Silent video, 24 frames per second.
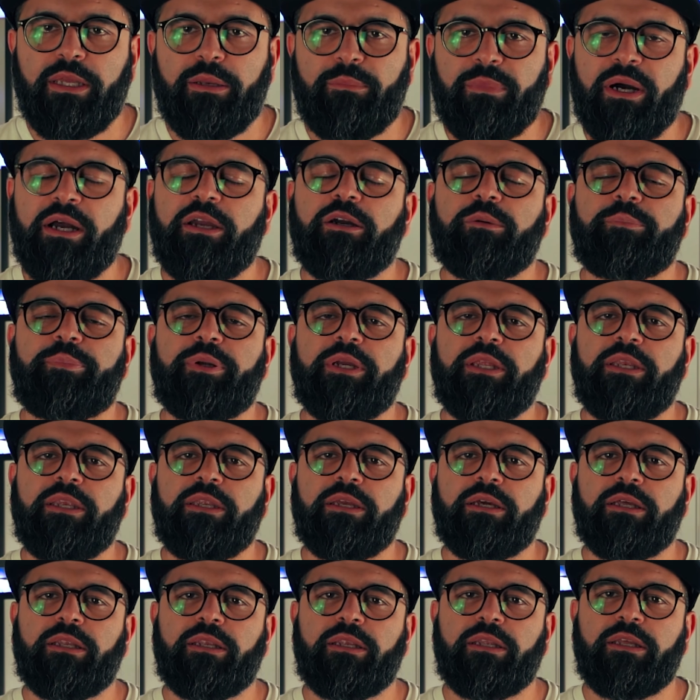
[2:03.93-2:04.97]
In my
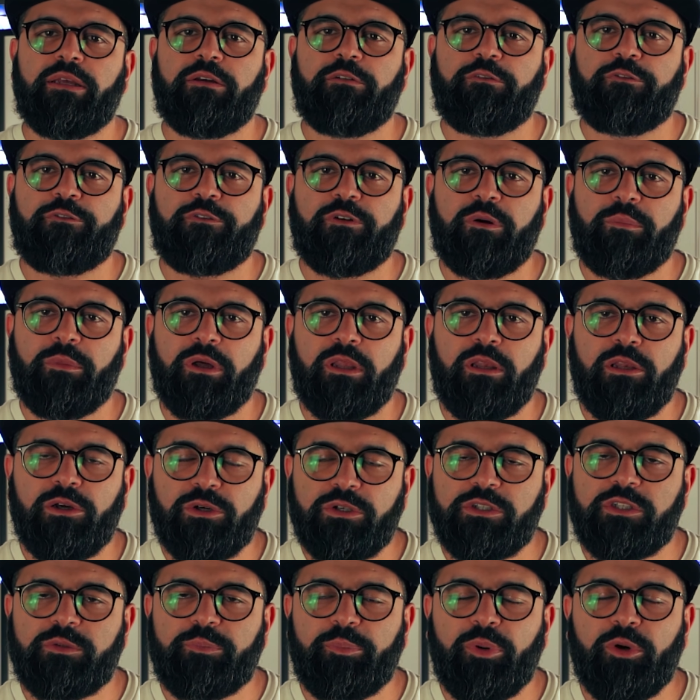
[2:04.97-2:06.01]
opinion, from a
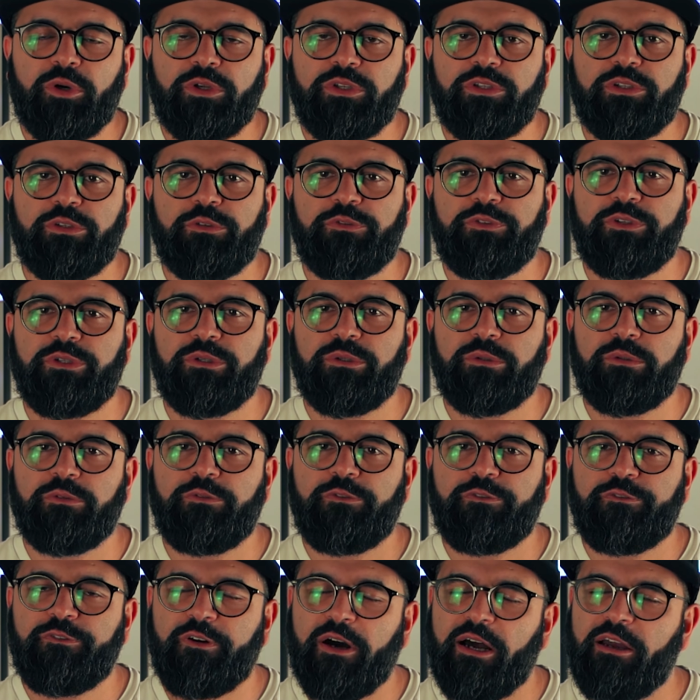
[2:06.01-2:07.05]
looks point of view,
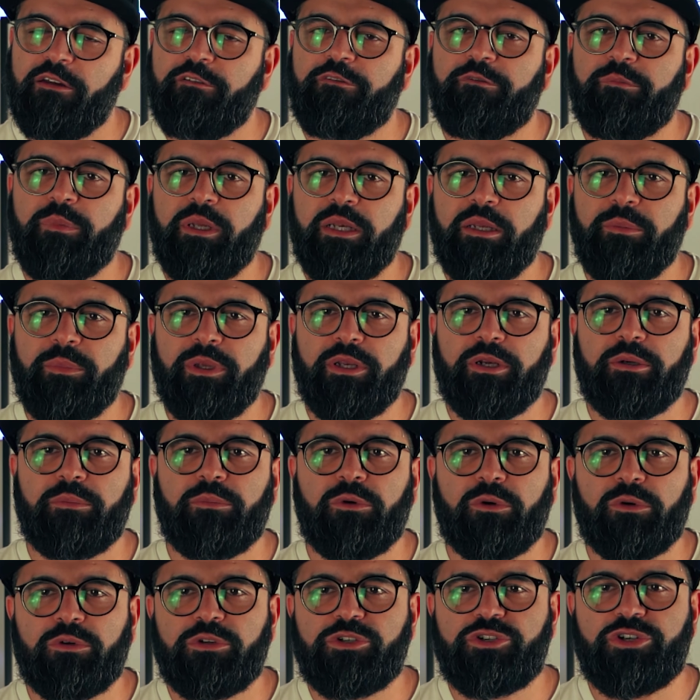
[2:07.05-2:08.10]
5mm
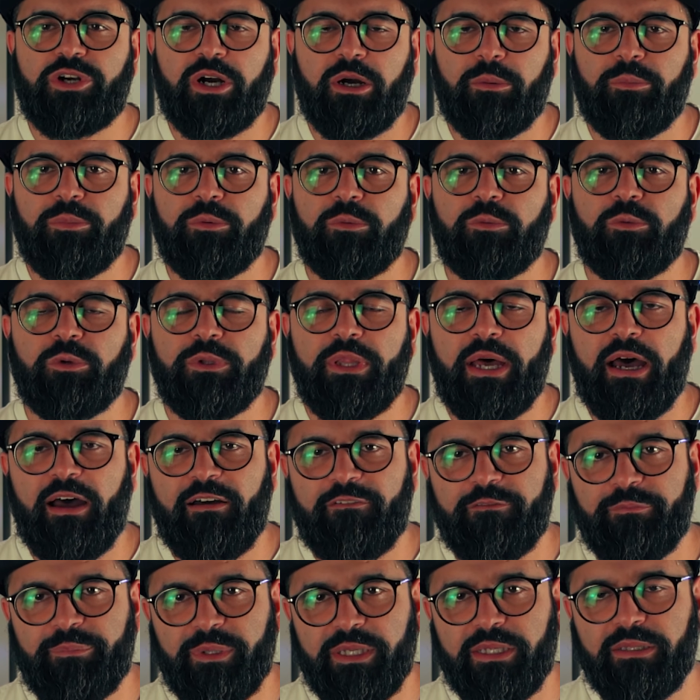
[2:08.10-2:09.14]
more drop would
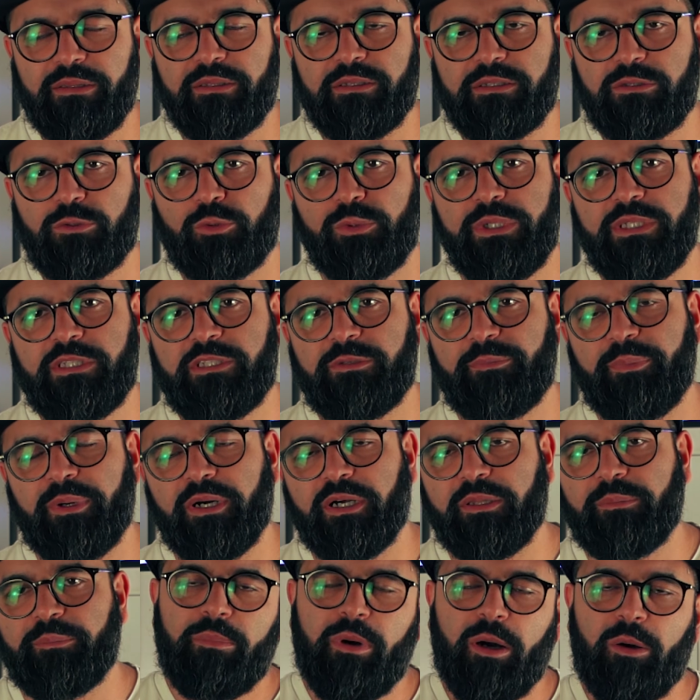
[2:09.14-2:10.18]
have been the sweet
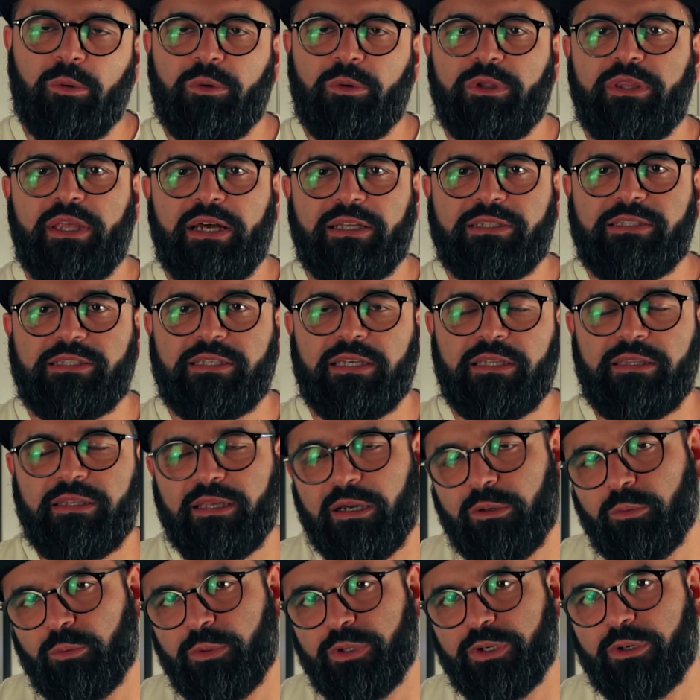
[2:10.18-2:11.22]
spot, but with that said
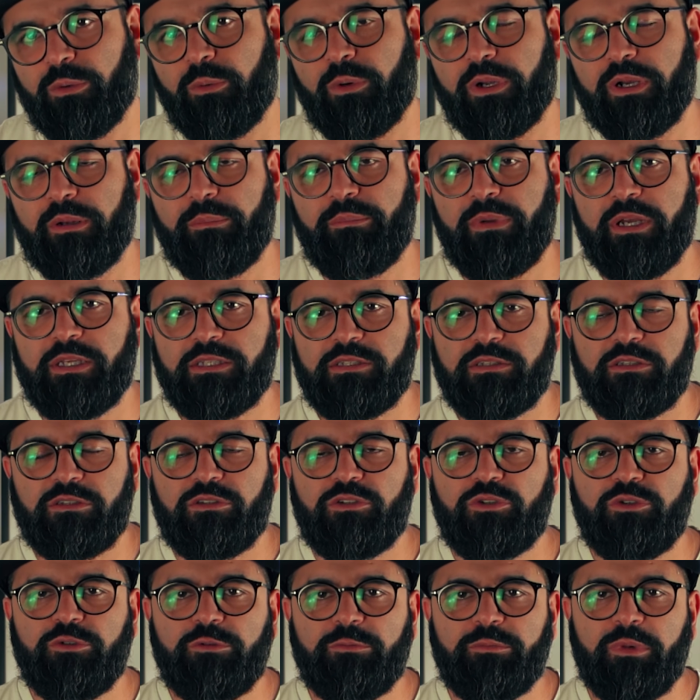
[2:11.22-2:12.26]
then we don't want to mess
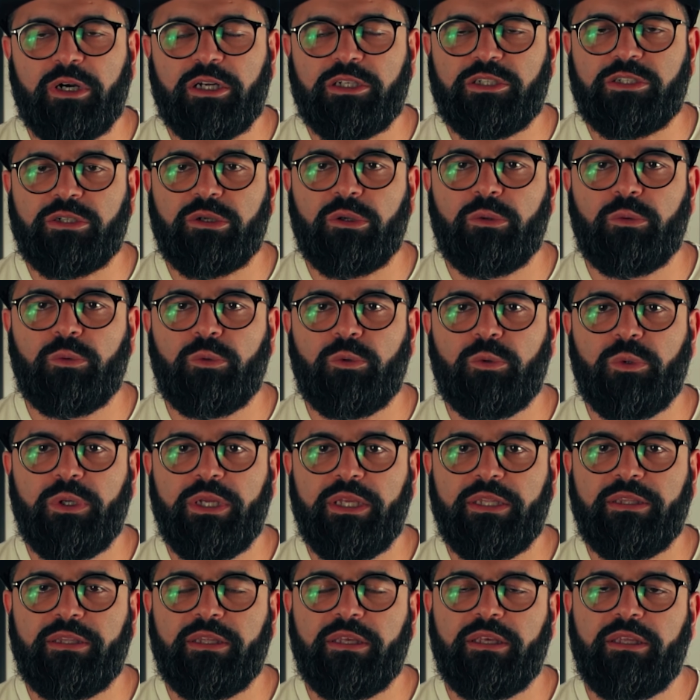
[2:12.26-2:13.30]
too much
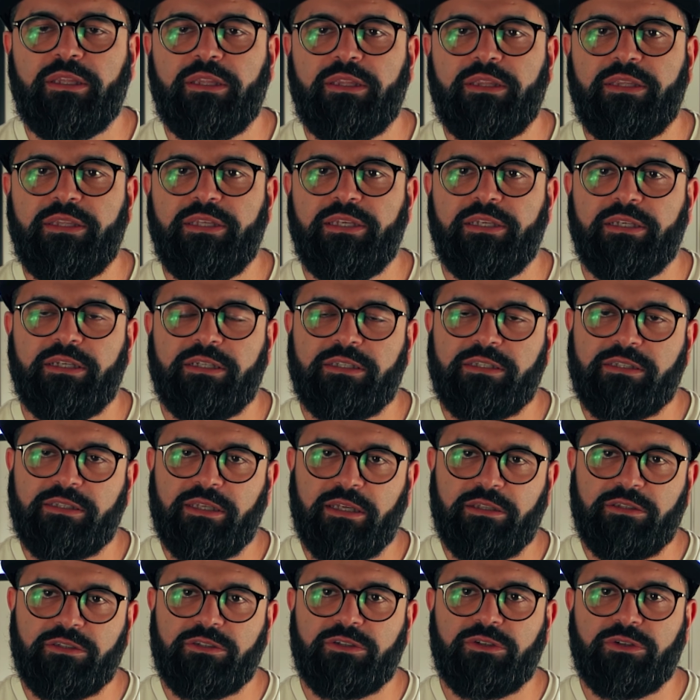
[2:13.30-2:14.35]
with the
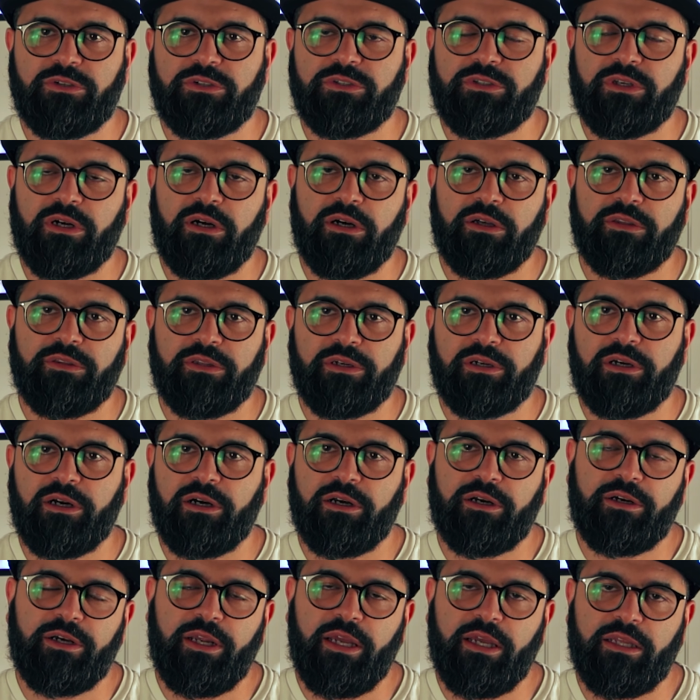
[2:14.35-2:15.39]
sensors on the
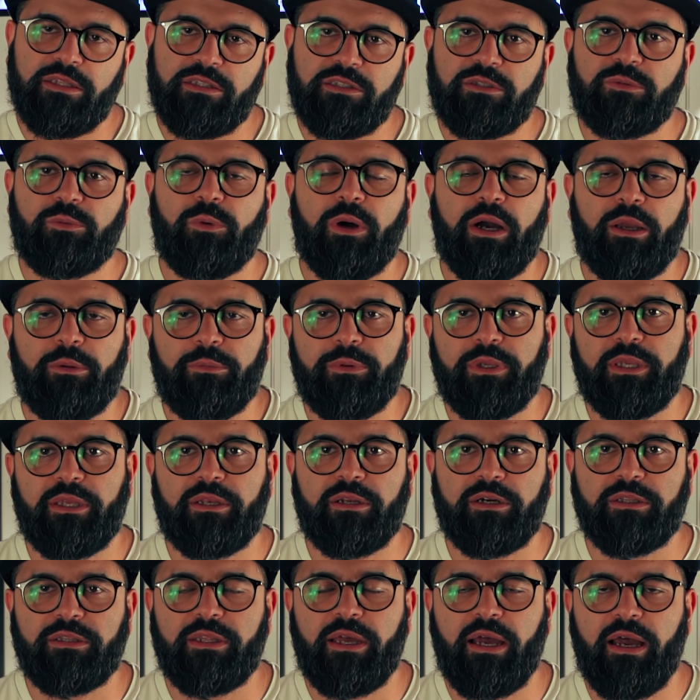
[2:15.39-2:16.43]
car, hence why we
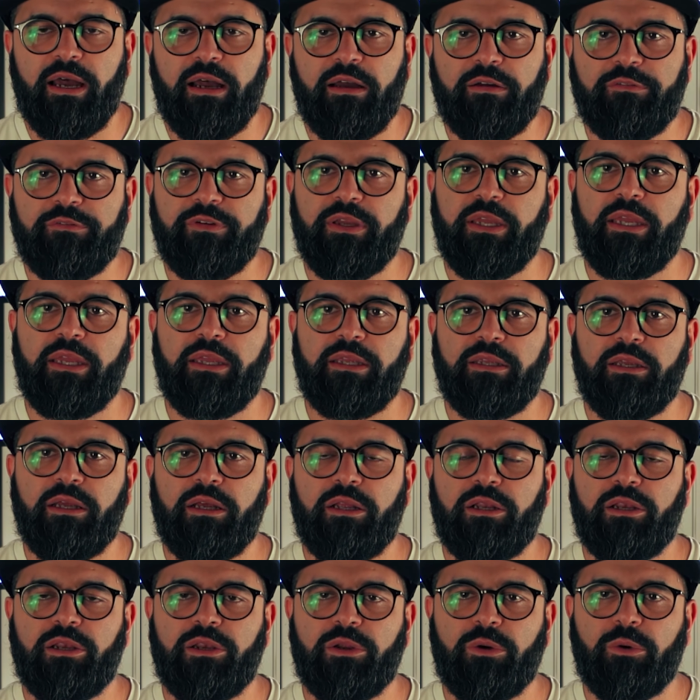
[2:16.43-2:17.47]
cannot have a
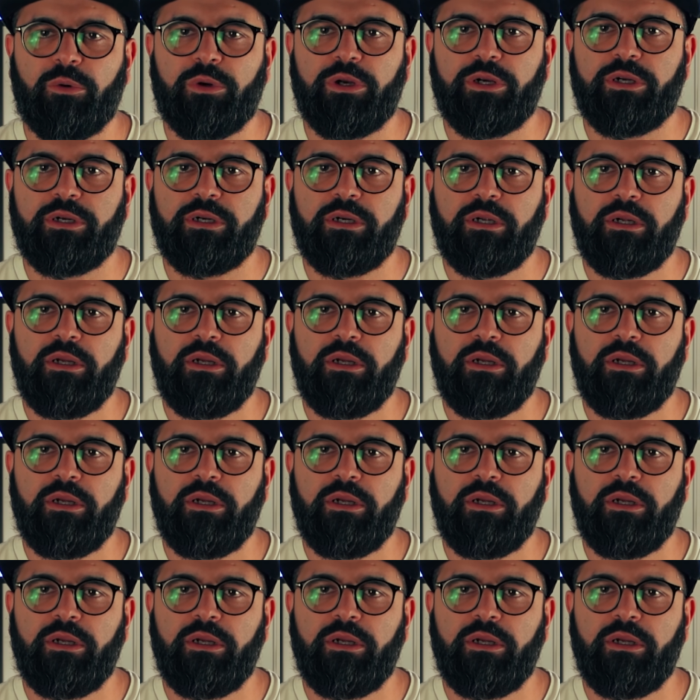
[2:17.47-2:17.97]
lower